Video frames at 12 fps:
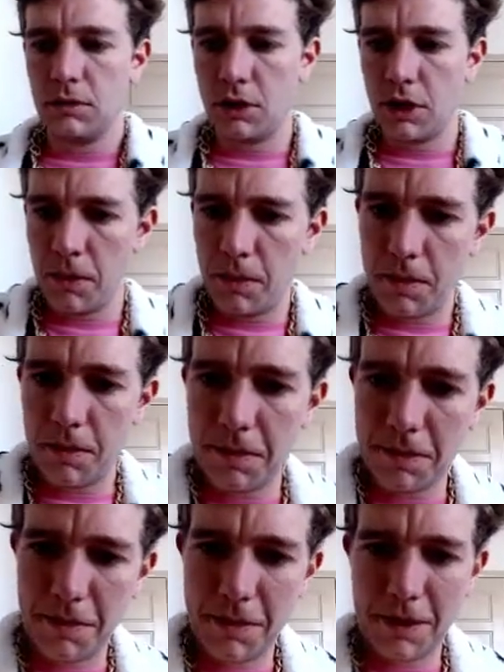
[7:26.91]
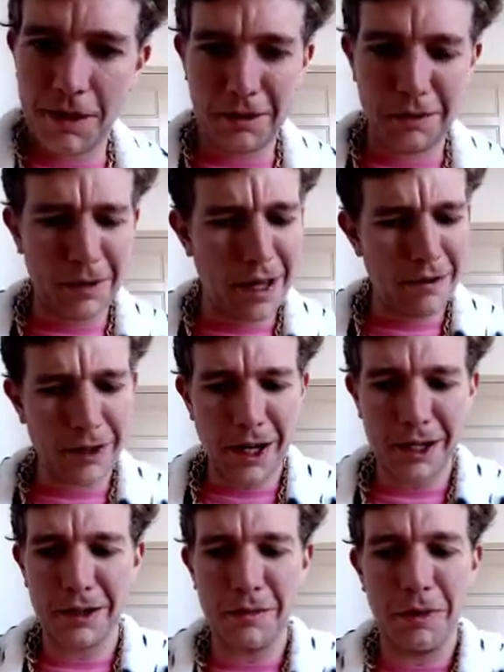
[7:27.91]
So we haven't
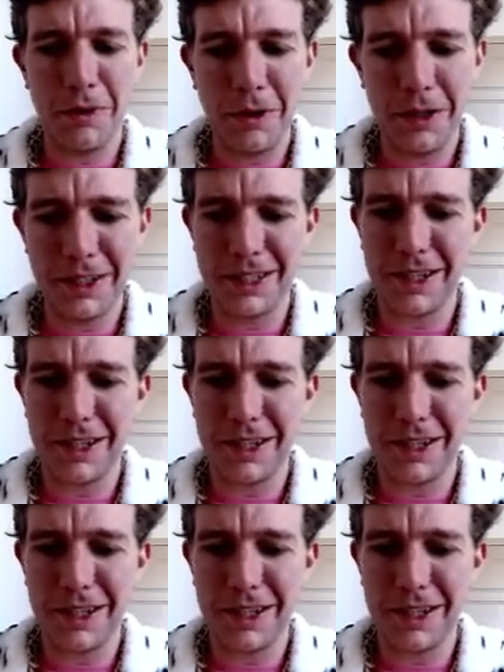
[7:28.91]
gotten completely